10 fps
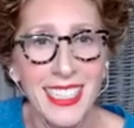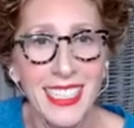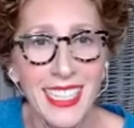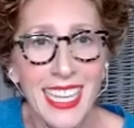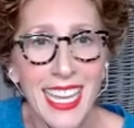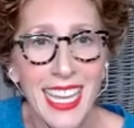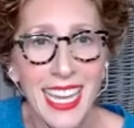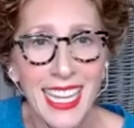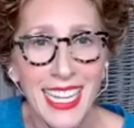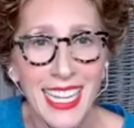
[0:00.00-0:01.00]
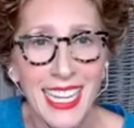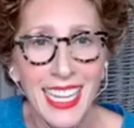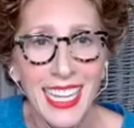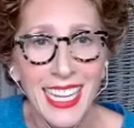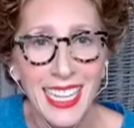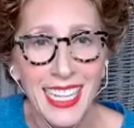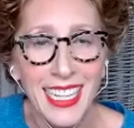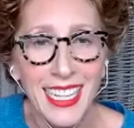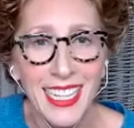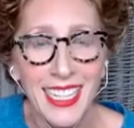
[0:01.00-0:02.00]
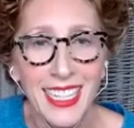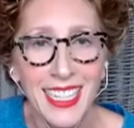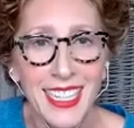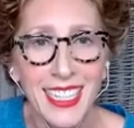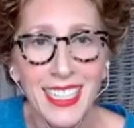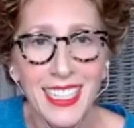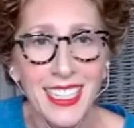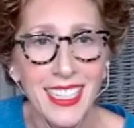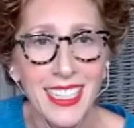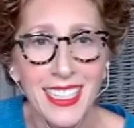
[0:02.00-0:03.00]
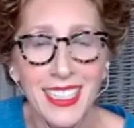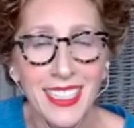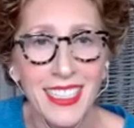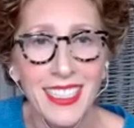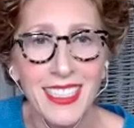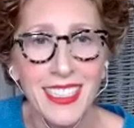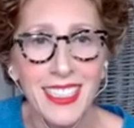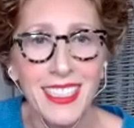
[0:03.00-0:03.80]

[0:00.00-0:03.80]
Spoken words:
(silent)